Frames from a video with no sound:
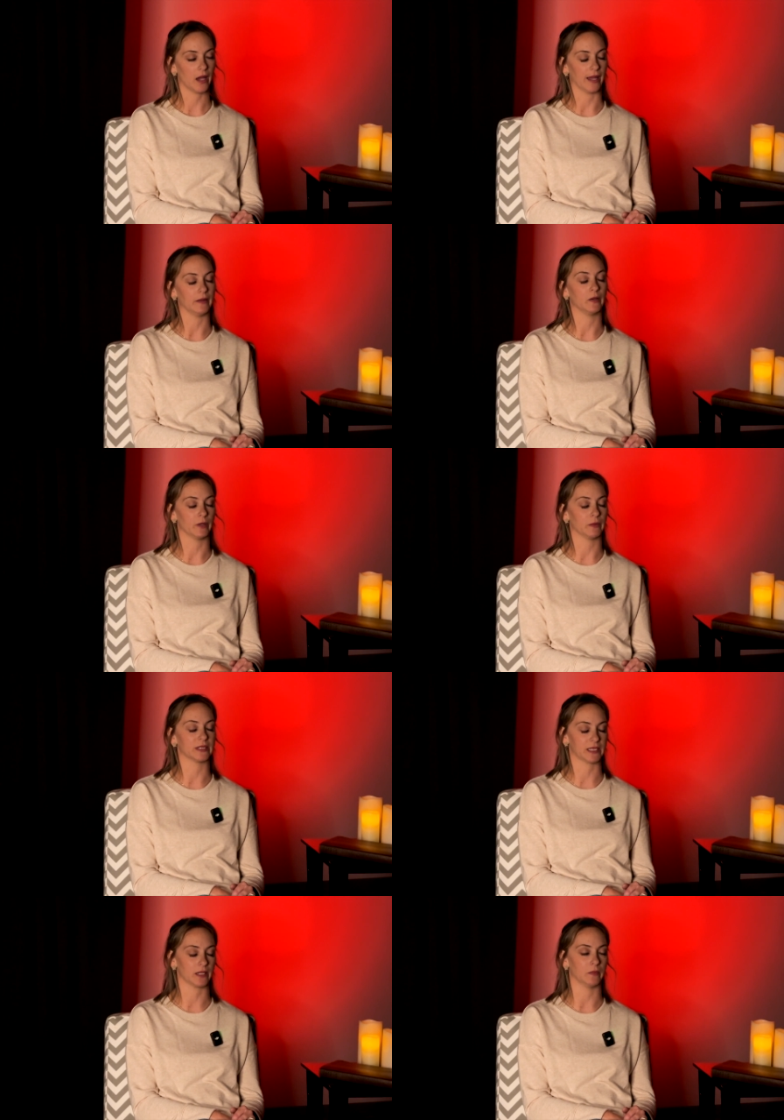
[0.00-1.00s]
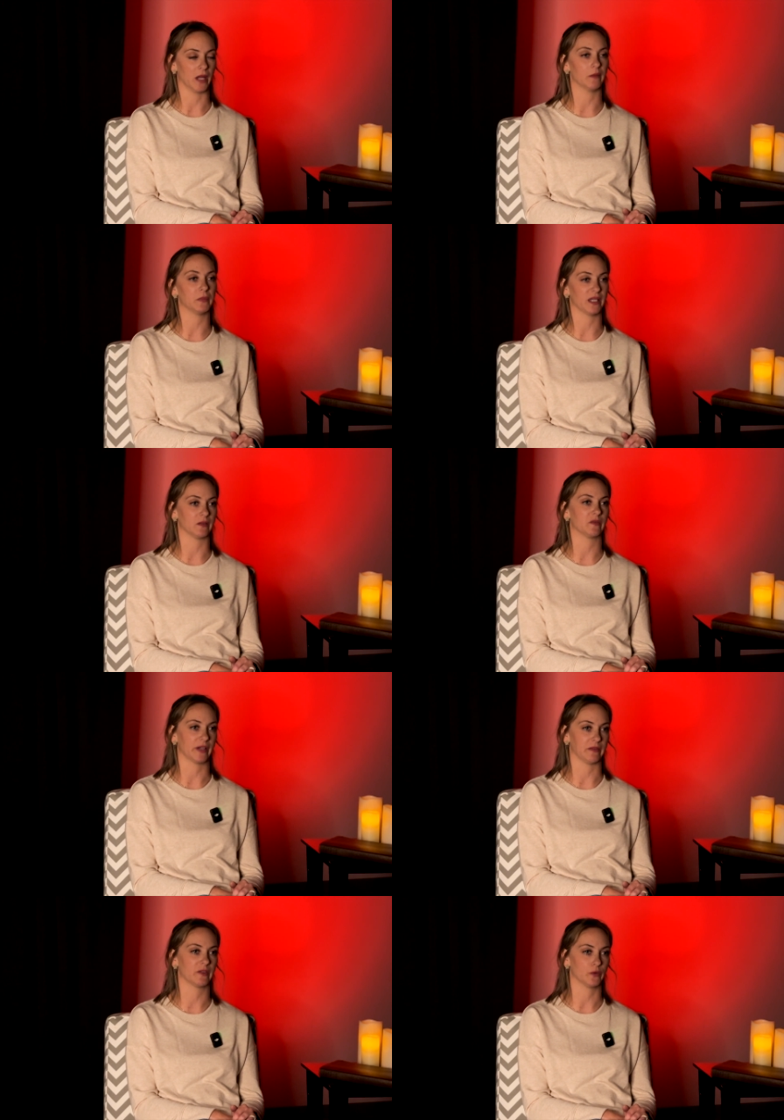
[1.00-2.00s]
I knew it was him not being
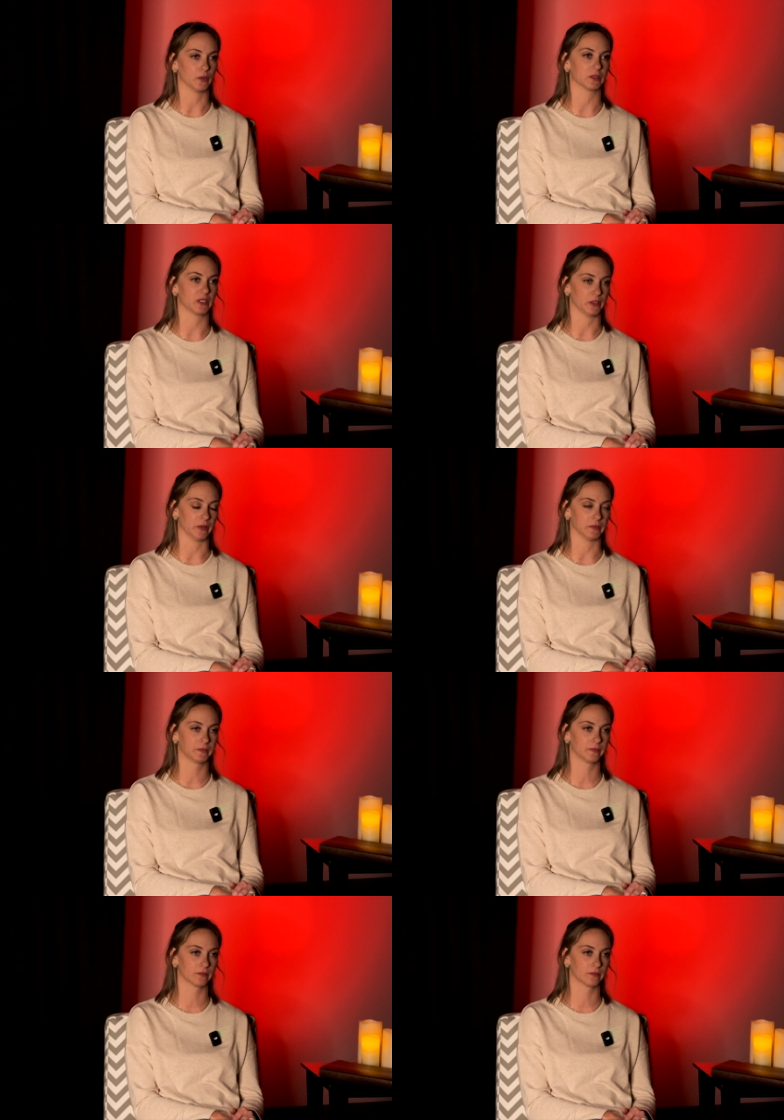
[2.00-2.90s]
faithful too.